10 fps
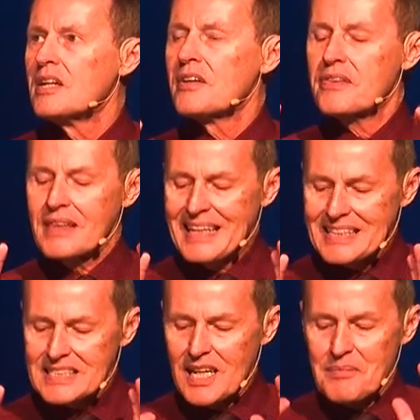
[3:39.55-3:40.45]

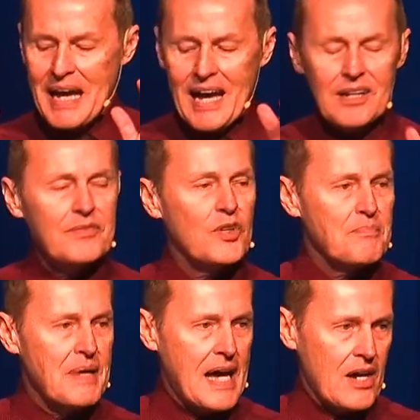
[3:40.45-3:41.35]
things come out of your
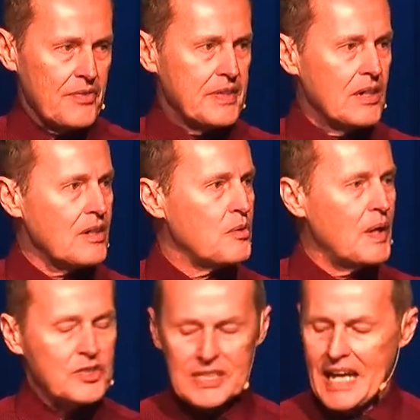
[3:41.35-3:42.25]
mouth. Now,
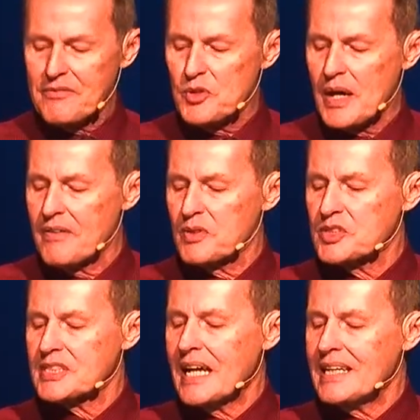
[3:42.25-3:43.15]
question, have you ever
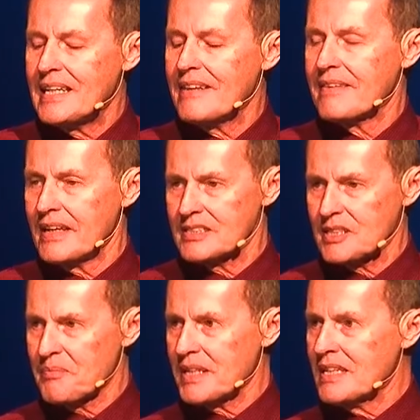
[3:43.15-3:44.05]
said anything?
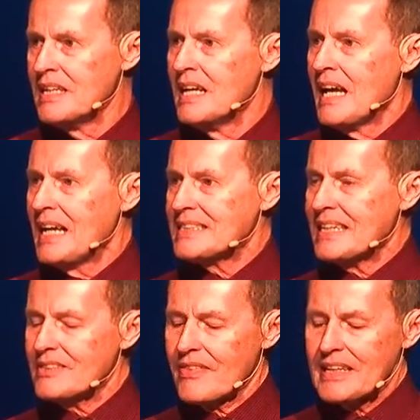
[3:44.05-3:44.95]
Has
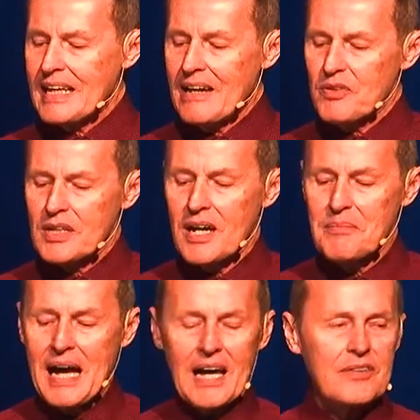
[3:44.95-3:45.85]
anything ever
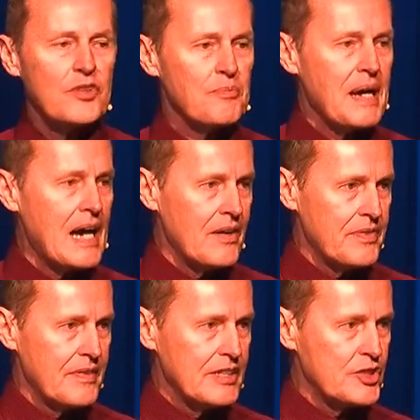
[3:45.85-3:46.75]
come out of your mouth
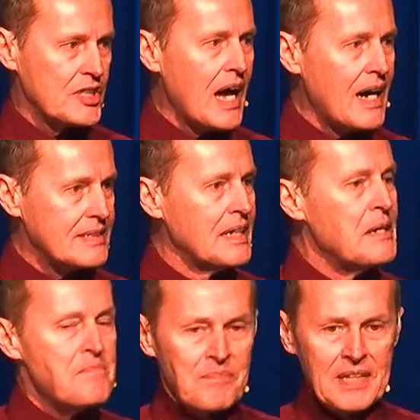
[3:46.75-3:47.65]
that shocked
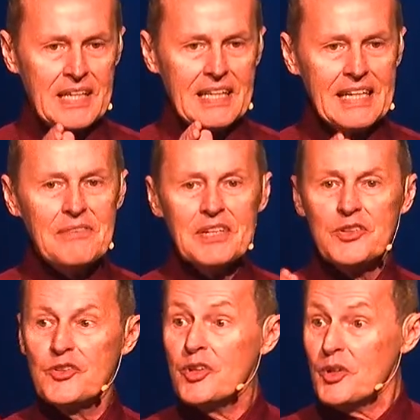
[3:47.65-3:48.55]

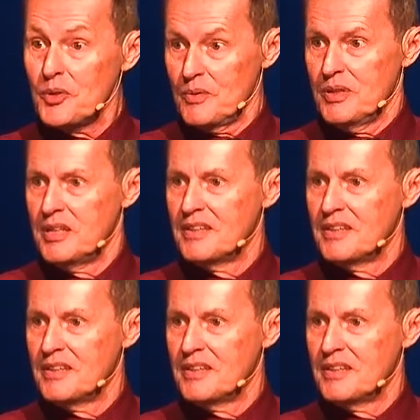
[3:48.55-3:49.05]
even you?